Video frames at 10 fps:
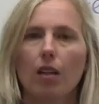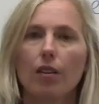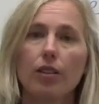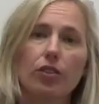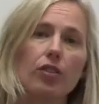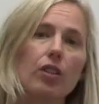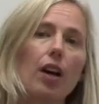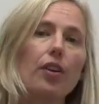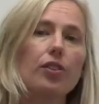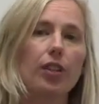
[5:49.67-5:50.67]
There's
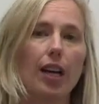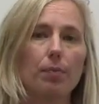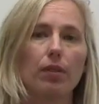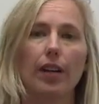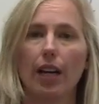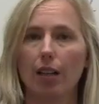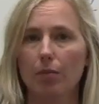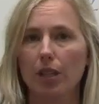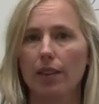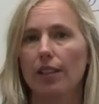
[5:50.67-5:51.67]
another type of
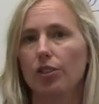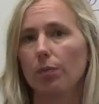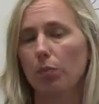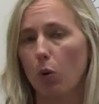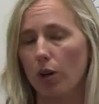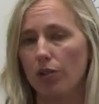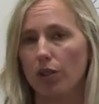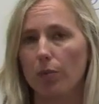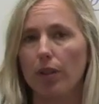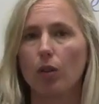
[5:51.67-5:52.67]
element that's important
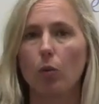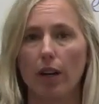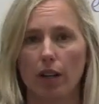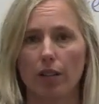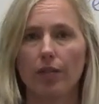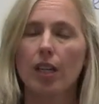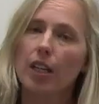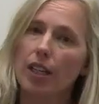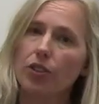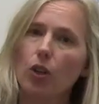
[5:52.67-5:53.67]
to be aware of.
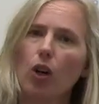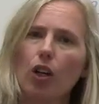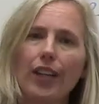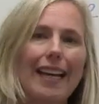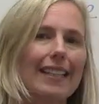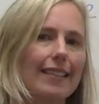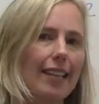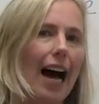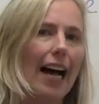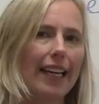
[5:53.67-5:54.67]
It's called a
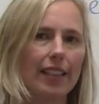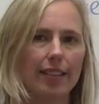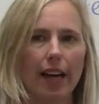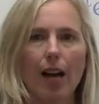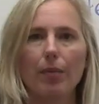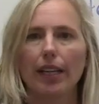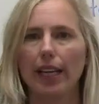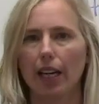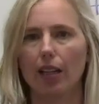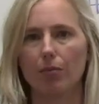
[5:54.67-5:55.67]
diatomic
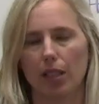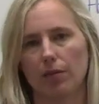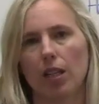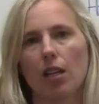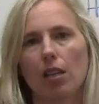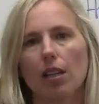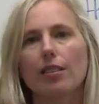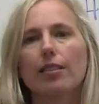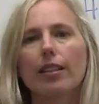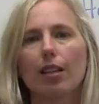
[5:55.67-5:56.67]
element.
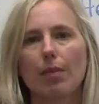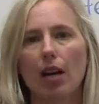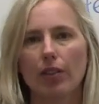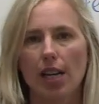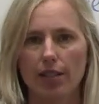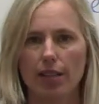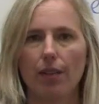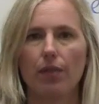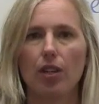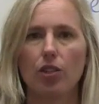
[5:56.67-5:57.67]
Let's think about that
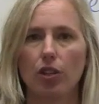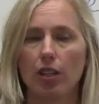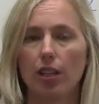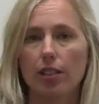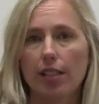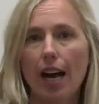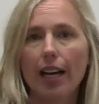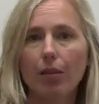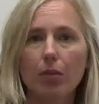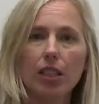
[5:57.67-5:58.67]
definition.
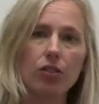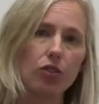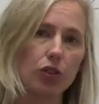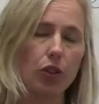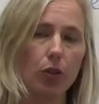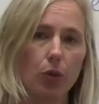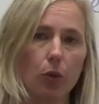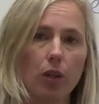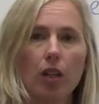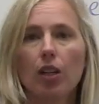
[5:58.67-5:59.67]
Di means
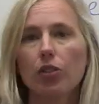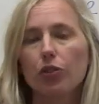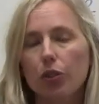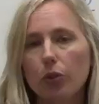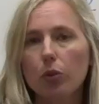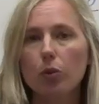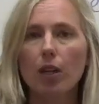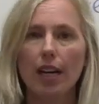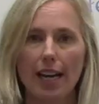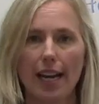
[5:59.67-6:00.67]

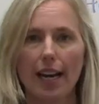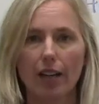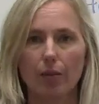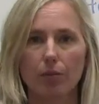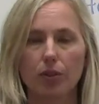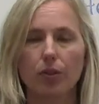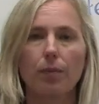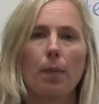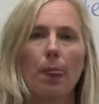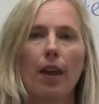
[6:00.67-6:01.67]
two atoms.